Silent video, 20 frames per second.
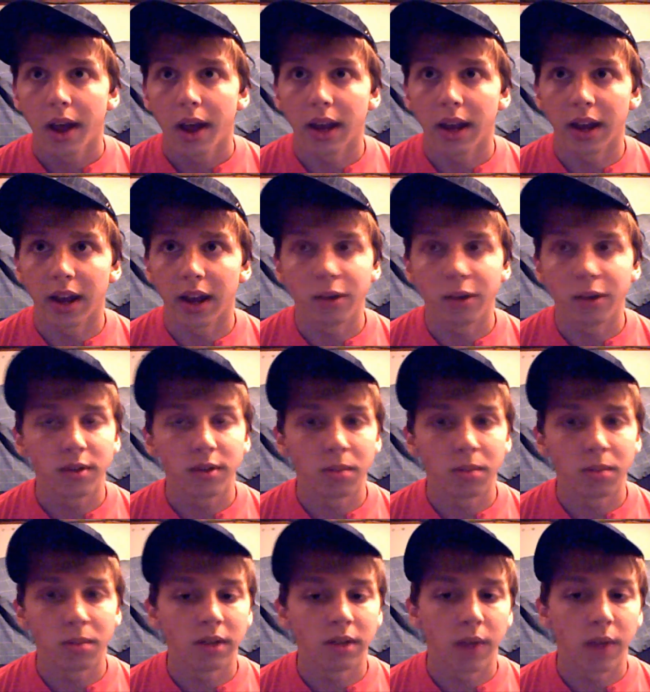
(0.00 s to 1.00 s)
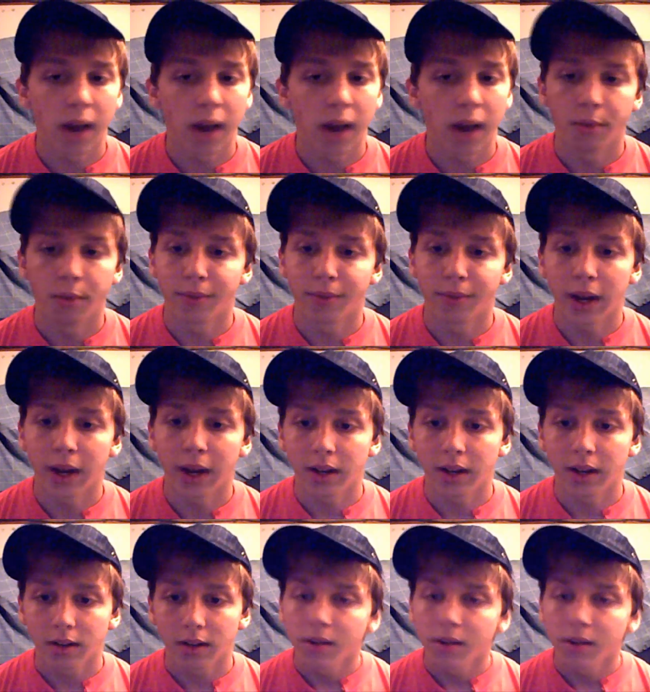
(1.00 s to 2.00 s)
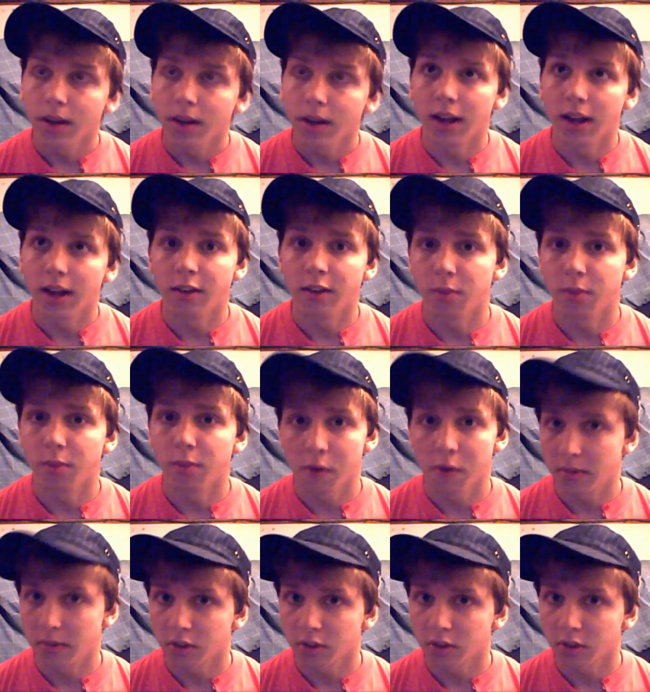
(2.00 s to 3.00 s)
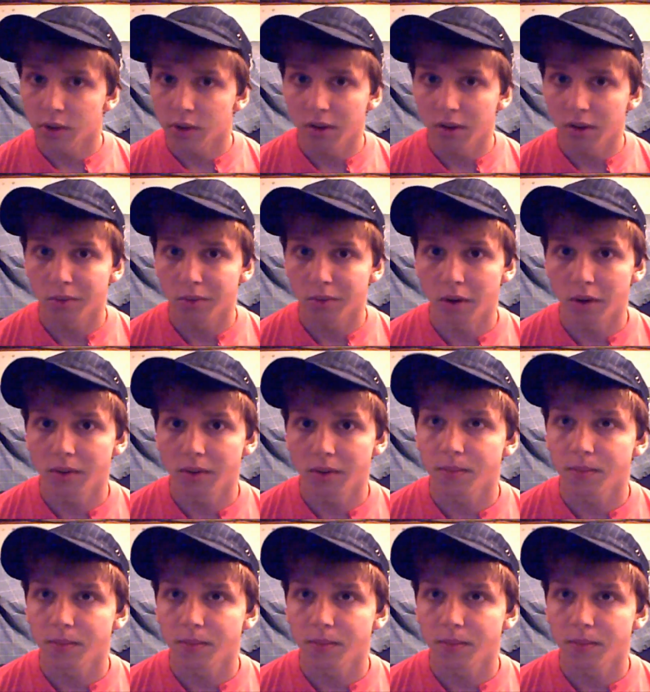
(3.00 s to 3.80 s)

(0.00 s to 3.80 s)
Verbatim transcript: and I used to believe that I was right, and I used to believe that homosexuality was wrong.